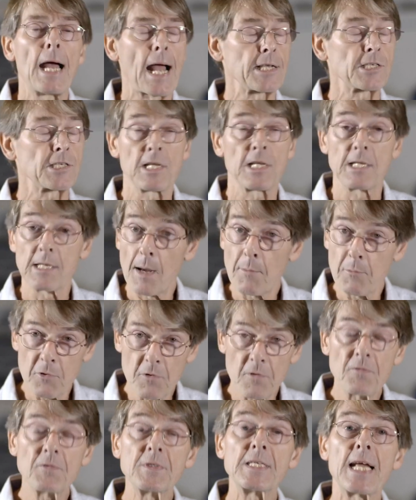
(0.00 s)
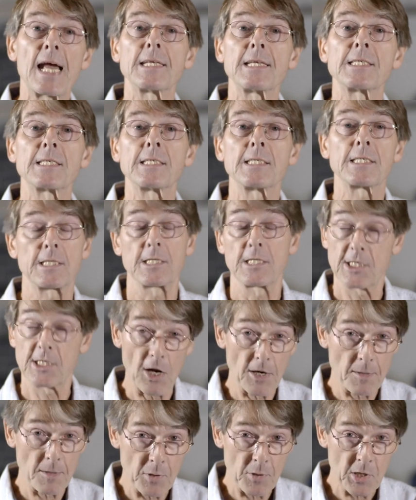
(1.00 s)
As the number of tests
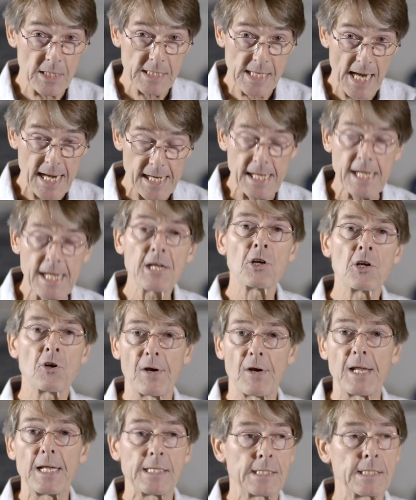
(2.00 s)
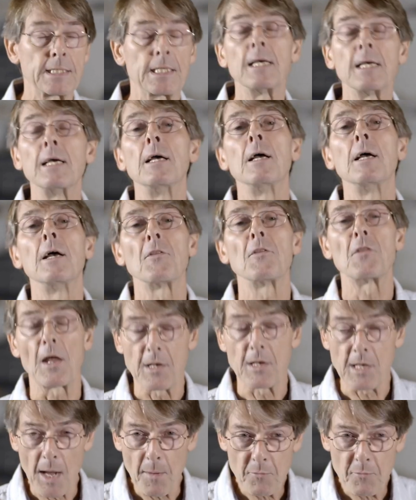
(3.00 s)
done per day increase,
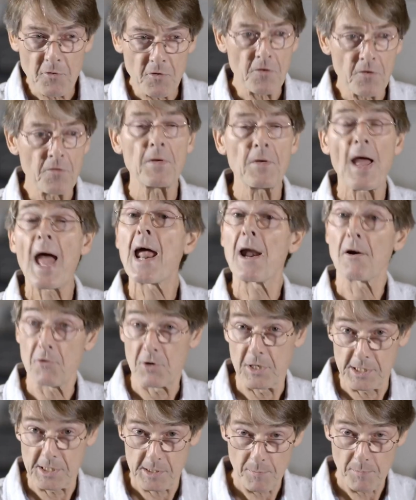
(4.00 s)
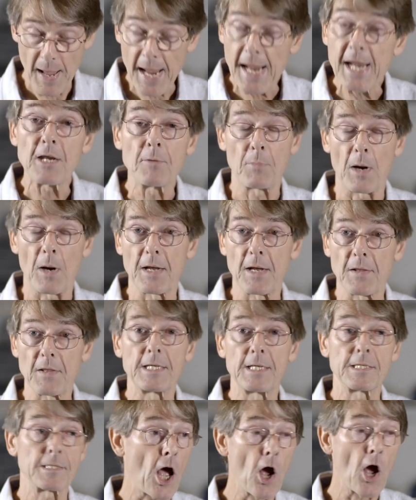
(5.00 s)
the number of errors made by
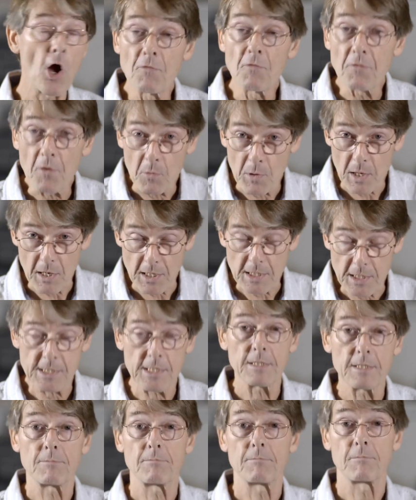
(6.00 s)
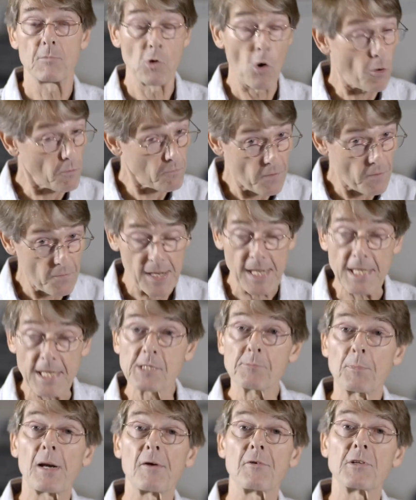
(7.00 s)
these overworked, not very
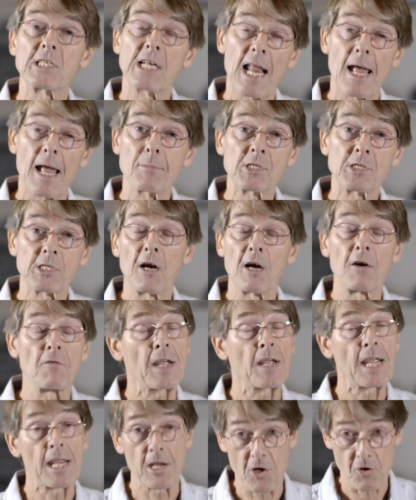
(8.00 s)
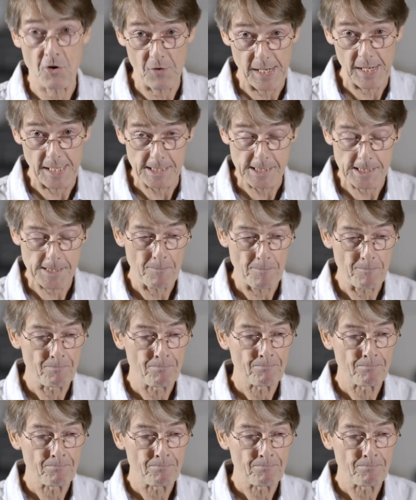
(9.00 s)
experienced lab staff increase.